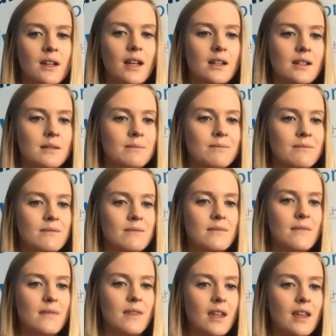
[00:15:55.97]

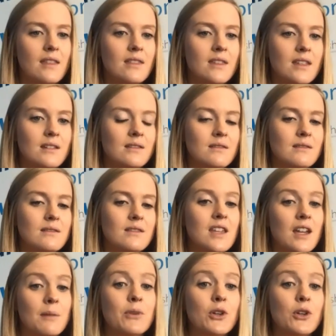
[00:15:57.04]
And then, yeah,